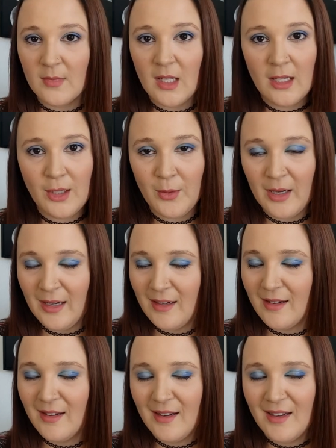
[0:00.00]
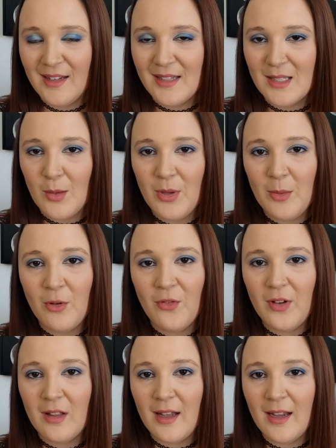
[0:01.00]
Anyway, some people
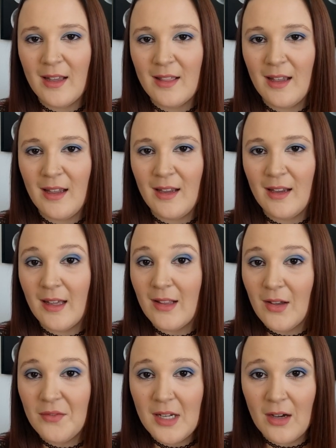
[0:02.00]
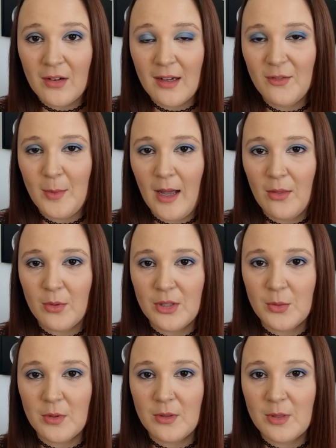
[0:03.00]
feel like they get left out of bath
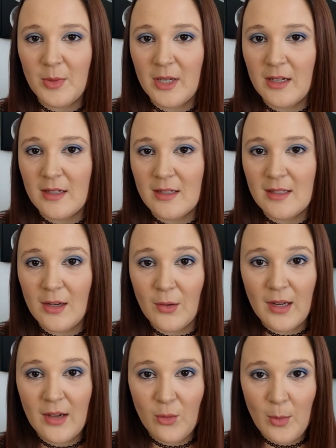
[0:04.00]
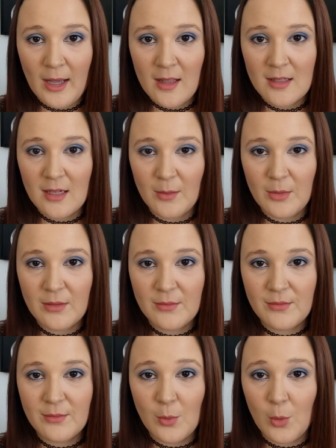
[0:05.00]
rituals because they don't have a bathtub.
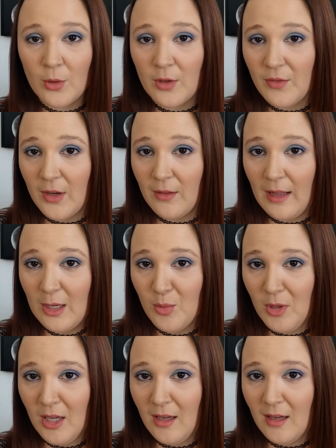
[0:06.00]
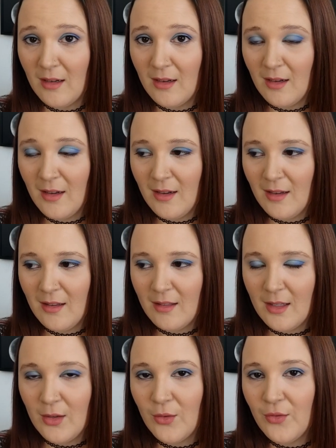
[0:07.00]
Or if they're like me,
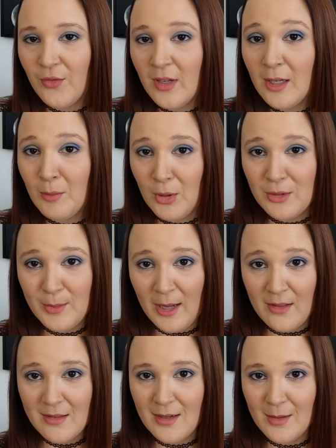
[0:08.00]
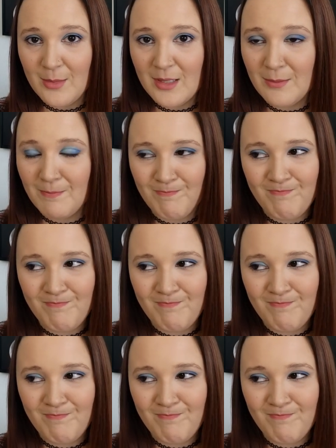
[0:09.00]
they don't fit in most bathtubs.